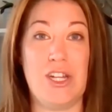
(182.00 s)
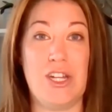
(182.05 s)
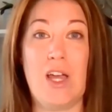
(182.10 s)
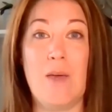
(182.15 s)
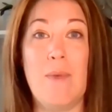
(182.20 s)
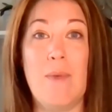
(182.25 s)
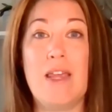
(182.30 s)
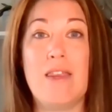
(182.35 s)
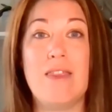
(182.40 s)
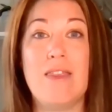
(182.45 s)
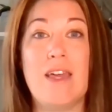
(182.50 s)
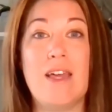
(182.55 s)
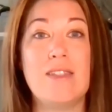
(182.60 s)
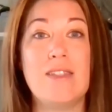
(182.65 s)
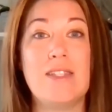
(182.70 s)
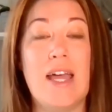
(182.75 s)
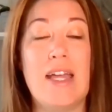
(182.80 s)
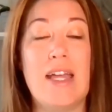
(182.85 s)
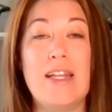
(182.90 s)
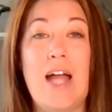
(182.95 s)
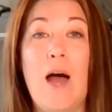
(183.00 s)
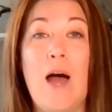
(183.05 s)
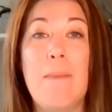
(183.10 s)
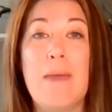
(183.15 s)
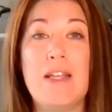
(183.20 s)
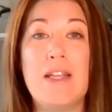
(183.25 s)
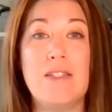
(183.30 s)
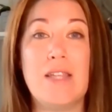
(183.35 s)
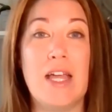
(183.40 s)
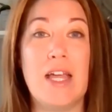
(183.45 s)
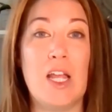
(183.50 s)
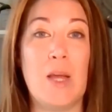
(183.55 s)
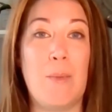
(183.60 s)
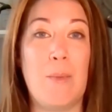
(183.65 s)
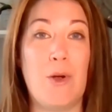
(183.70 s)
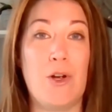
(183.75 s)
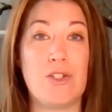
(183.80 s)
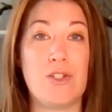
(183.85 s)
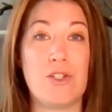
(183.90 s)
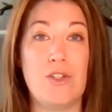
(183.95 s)
It could be things like not maintaining
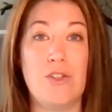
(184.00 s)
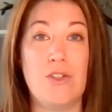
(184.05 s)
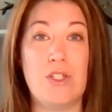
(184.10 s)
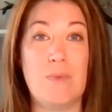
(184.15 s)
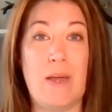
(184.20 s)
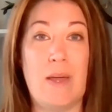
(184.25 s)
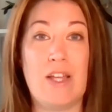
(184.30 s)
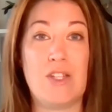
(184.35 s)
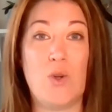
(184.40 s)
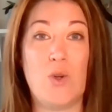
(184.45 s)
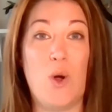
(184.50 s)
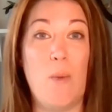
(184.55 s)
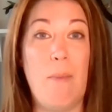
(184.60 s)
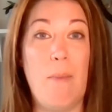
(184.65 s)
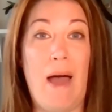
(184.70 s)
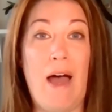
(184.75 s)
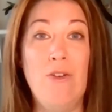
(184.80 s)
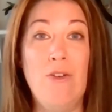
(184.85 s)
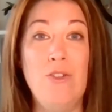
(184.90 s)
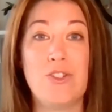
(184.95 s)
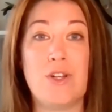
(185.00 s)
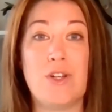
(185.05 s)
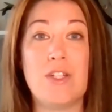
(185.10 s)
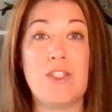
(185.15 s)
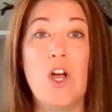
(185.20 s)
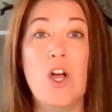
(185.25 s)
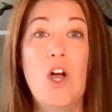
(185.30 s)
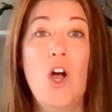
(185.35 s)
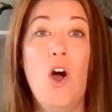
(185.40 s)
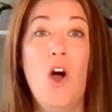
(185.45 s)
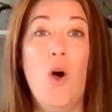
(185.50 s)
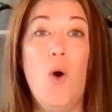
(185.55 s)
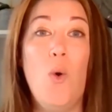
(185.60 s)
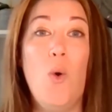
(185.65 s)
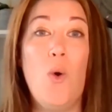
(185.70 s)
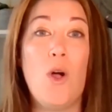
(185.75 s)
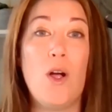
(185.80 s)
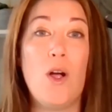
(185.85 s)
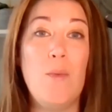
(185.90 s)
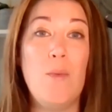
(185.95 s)
personal space or boundaries,
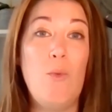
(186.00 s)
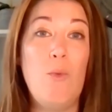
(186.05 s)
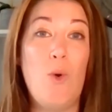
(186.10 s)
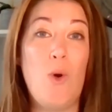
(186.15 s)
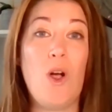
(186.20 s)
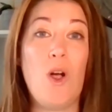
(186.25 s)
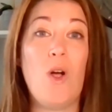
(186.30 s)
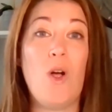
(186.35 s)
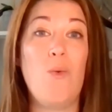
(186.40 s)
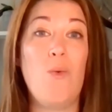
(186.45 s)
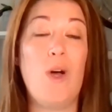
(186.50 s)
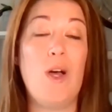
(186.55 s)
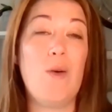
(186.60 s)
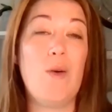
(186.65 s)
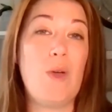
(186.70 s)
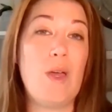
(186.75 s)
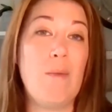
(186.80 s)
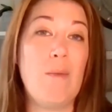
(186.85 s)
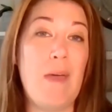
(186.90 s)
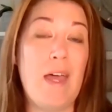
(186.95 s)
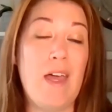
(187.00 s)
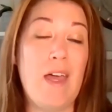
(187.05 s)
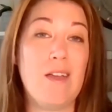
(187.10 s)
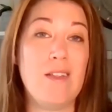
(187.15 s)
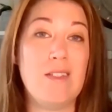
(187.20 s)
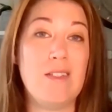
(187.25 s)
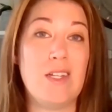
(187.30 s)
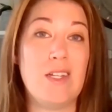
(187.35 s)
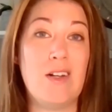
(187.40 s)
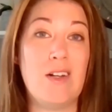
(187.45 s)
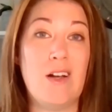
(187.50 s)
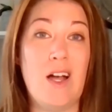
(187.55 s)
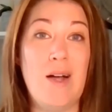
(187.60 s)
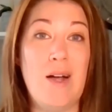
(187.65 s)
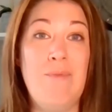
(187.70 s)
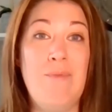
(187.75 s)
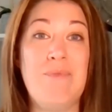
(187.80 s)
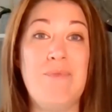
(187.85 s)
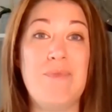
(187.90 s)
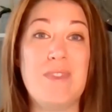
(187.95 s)
or more what we may consider
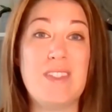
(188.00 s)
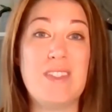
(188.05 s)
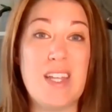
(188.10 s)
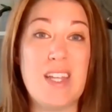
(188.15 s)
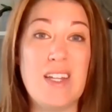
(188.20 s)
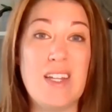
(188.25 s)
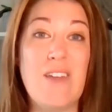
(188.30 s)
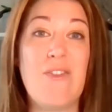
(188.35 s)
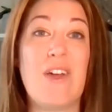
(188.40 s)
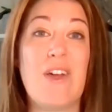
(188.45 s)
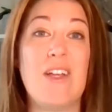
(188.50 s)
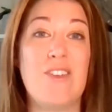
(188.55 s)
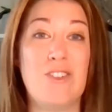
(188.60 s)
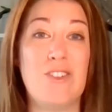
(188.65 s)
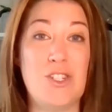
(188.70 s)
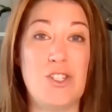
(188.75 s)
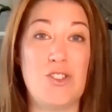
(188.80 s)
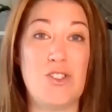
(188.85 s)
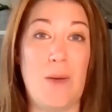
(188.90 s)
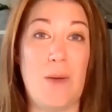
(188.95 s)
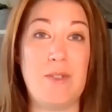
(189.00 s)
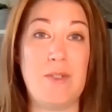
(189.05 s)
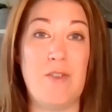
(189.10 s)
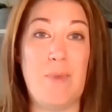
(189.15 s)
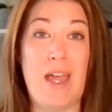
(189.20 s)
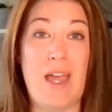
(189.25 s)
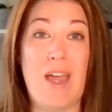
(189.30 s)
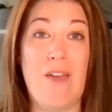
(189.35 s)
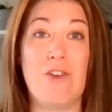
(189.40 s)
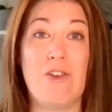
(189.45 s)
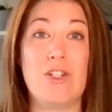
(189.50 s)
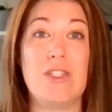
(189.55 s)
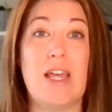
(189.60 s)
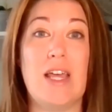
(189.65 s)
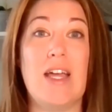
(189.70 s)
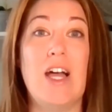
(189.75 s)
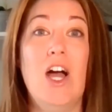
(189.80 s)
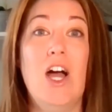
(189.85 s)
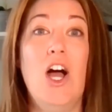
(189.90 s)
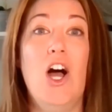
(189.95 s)
significant or disruptive behaviors
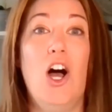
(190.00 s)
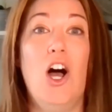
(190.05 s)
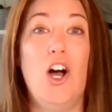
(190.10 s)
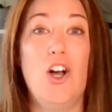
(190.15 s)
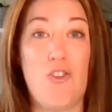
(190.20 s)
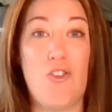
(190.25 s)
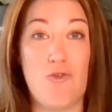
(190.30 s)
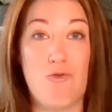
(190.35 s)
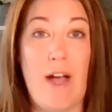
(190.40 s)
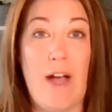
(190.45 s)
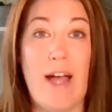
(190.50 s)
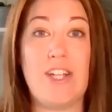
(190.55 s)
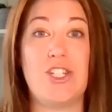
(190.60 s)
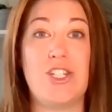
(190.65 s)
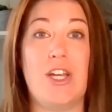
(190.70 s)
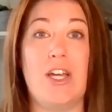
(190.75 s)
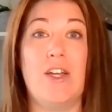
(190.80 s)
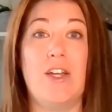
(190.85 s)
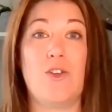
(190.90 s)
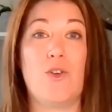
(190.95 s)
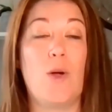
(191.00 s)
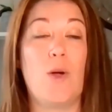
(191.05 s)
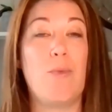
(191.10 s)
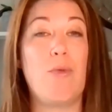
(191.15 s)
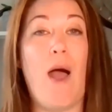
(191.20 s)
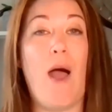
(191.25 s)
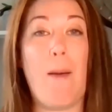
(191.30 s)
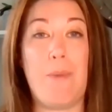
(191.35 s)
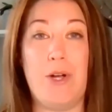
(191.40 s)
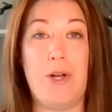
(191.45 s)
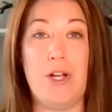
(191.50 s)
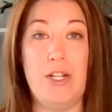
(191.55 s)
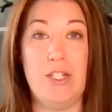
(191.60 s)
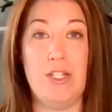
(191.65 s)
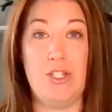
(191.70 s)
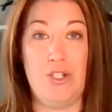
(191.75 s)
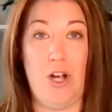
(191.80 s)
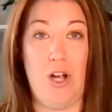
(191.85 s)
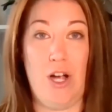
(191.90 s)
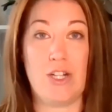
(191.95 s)
like aggression or property
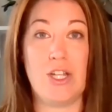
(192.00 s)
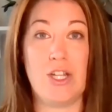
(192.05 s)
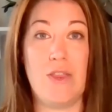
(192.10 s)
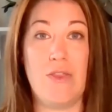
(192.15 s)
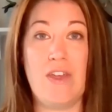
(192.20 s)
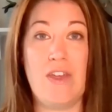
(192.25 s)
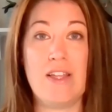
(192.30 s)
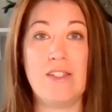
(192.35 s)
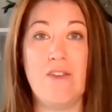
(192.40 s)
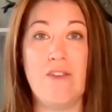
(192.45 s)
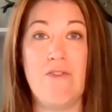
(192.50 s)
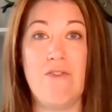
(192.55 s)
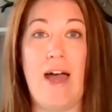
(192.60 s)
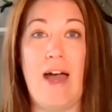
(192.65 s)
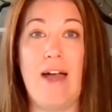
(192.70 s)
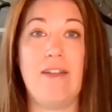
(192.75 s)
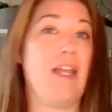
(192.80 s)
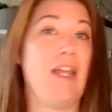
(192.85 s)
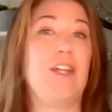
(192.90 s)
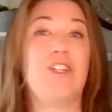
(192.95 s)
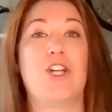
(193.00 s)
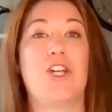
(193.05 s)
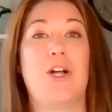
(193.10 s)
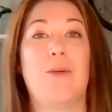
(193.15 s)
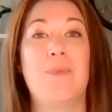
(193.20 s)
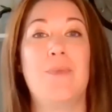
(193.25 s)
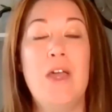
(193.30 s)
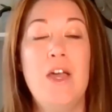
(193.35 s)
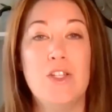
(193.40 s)
destruction, things of that nature.